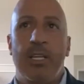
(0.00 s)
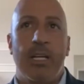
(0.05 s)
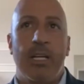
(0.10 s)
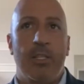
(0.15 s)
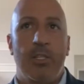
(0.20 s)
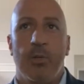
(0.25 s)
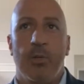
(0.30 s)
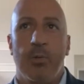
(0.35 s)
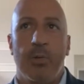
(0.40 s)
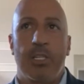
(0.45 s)

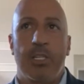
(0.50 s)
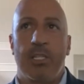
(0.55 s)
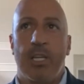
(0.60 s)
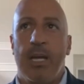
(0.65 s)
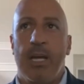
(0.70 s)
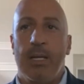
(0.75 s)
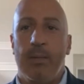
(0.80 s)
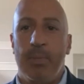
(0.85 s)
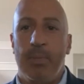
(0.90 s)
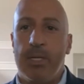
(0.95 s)
so
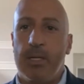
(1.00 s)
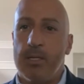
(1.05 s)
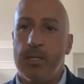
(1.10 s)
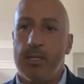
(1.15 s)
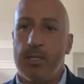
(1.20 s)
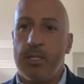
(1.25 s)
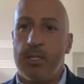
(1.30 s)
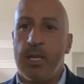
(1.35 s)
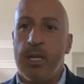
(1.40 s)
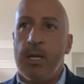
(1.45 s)
excited,
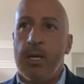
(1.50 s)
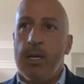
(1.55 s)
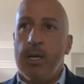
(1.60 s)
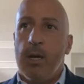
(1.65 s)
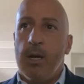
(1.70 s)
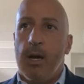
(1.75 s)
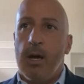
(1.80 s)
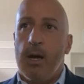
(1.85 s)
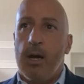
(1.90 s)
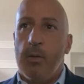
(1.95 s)
because
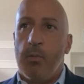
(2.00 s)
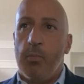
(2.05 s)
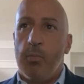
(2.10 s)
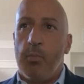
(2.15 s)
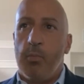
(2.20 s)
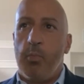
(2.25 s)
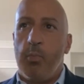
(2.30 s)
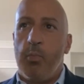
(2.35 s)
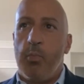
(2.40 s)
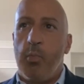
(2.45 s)

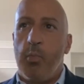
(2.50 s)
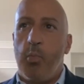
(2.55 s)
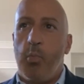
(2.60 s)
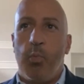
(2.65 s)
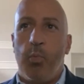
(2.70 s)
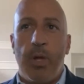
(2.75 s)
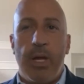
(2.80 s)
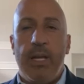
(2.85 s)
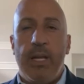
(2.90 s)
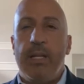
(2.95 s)

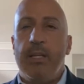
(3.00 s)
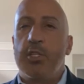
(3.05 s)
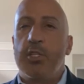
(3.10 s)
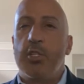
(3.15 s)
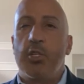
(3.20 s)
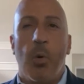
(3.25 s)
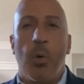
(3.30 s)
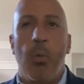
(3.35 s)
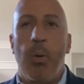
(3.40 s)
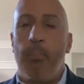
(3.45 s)
it is
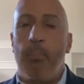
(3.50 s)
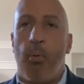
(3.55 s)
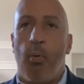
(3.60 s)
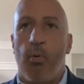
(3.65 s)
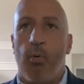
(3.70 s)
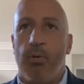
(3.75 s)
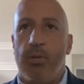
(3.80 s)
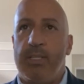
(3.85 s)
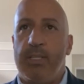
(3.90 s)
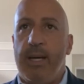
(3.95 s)
so
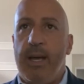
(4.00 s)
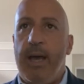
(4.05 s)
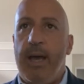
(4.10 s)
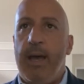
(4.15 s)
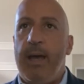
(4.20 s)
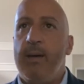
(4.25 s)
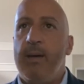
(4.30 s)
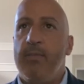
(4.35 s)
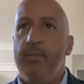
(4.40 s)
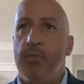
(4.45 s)
important to
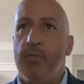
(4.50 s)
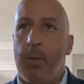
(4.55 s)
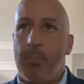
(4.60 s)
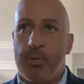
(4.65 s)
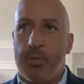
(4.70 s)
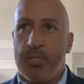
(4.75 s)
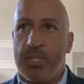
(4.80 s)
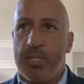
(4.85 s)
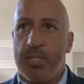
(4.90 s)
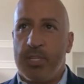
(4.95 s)
have
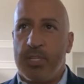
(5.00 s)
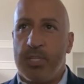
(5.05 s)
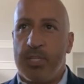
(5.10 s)
representatives